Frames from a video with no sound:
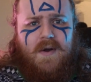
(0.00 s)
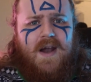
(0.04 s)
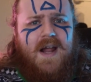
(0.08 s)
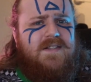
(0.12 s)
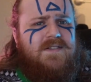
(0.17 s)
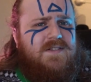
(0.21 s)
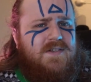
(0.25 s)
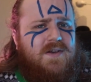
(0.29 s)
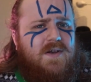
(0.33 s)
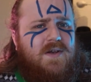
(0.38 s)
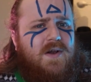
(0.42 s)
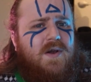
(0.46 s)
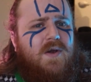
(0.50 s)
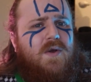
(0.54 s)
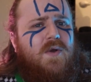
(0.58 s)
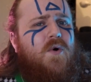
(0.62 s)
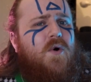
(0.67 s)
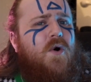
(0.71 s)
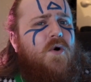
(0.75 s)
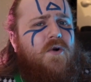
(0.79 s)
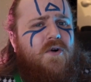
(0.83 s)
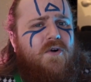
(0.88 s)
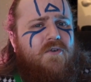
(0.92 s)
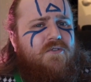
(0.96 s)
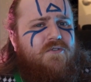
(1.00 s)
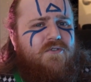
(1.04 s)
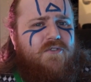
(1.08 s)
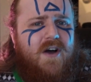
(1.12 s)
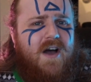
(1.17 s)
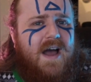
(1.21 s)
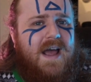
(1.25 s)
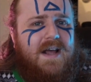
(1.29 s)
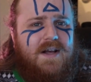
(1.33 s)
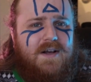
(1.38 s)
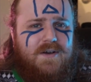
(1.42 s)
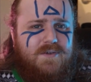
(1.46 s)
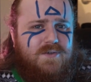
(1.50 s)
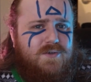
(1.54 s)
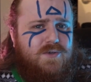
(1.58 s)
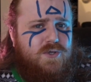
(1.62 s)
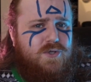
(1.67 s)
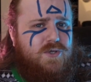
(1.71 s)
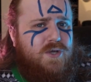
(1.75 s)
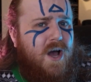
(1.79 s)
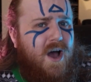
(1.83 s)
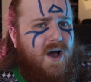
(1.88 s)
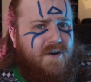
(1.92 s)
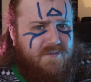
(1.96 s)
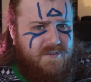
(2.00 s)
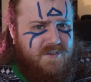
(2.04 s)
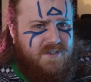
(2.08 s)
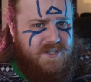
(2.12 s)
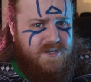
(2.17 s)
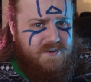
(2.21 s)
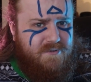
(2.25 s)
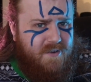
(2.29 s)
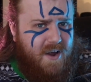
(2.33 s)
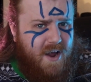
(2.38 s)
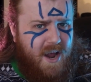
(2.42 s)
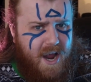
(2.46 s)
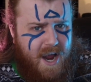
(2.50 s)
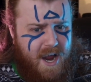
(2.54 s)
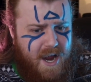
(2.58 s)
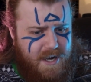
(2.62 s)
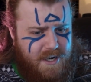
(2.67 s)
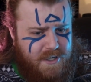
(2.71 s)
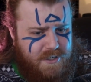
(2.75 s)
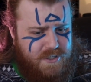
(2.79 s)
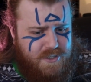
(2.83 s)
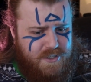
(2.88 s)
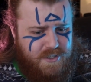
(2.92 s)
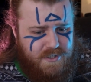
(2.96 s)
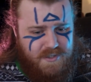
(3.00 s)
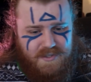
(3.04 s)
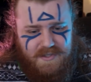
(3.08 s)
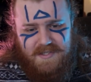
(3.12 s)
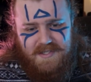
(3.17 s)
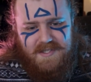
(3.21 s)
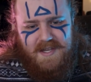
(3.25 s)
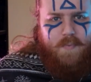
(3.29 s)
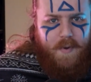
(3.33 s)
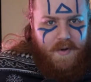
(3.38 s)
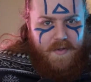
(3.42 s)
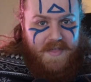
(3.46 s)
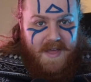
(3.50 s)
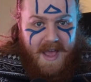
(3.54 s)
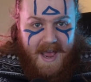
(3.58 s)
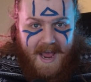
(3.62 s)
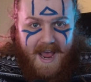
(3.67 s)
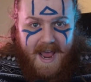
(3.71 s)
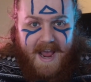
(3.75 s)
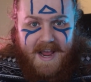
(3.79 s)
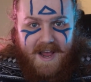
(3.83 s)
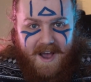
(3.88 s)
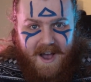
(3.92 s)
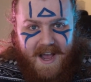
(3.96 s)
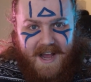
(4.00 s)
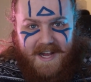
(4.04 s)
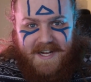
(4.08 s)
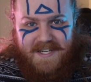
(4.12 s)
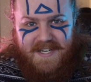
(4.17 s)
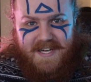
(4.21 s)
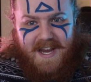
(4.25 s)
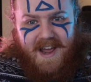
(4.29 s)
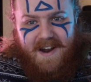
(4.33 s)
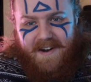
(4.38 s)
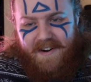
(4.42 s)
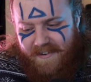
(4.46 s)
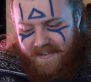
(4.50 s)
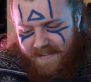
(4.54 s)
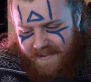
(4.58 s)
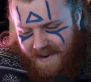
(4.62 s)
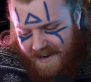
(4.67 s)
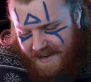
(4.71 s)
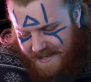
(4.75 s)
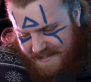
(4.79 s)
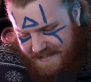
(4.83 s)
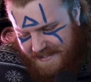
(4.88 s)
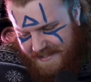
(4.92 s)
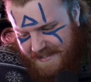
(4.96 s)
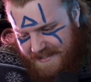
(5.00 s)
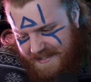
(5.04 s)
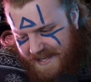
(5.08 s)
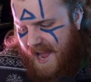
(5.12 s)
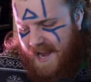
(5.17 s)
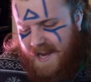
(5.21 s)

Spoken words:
Let's glorify conservative Asians, but they're AI generated.